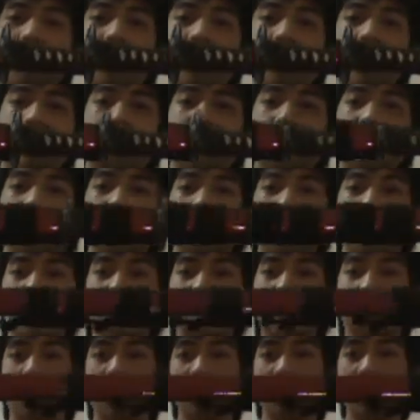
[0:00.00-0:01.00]
This
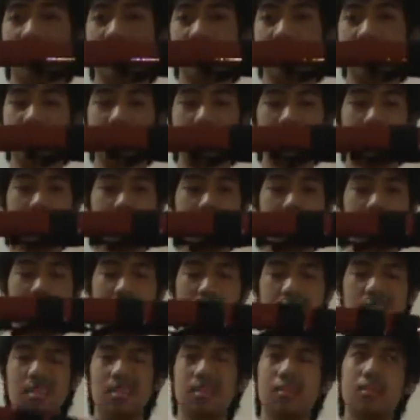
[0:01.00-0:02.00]
one is the,
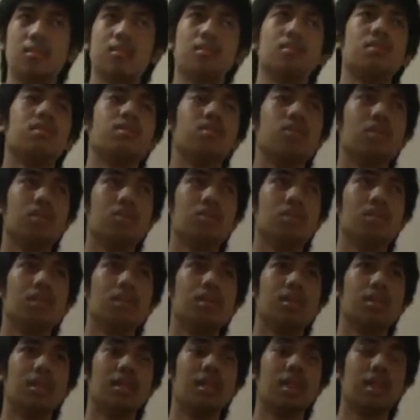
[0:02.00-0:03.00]
what was it,
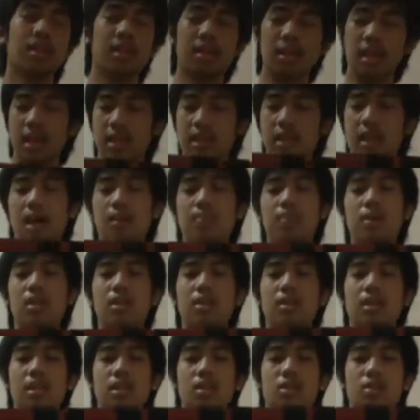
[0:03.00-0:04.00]
the Keidama
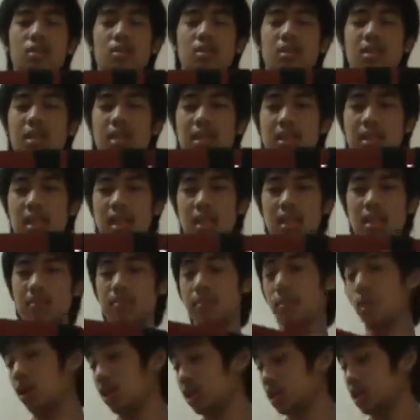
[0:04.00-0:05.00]
Ryu katana,
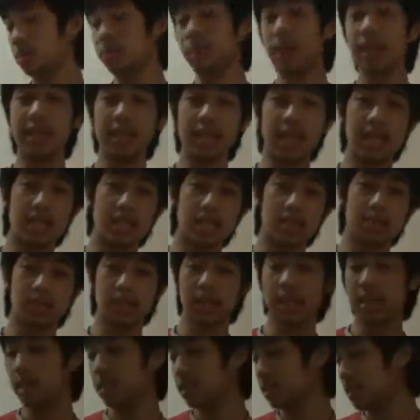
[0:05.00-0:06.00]
also by Geisha's
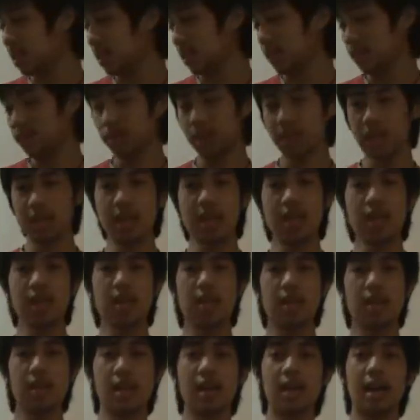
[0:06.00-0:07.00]
Blade, same
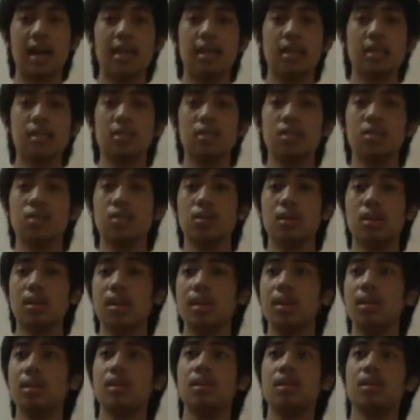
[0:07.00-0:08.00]
guys who,
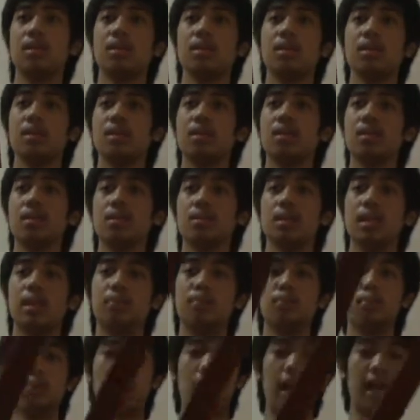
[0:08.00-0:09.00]

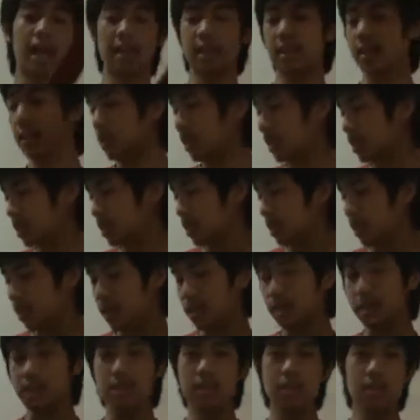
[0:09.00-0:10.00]
same brand as
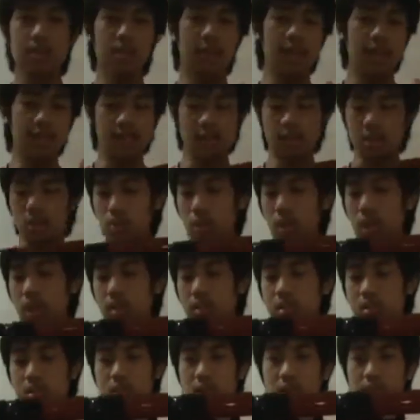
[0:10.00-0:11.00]
the Danish war
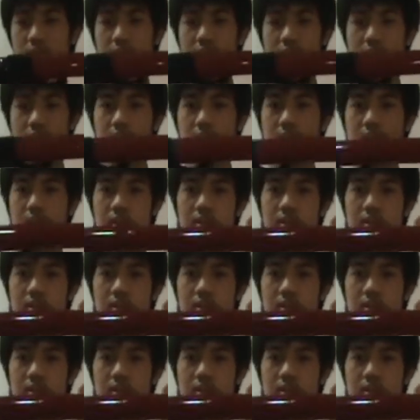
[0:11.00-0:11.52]
sword here.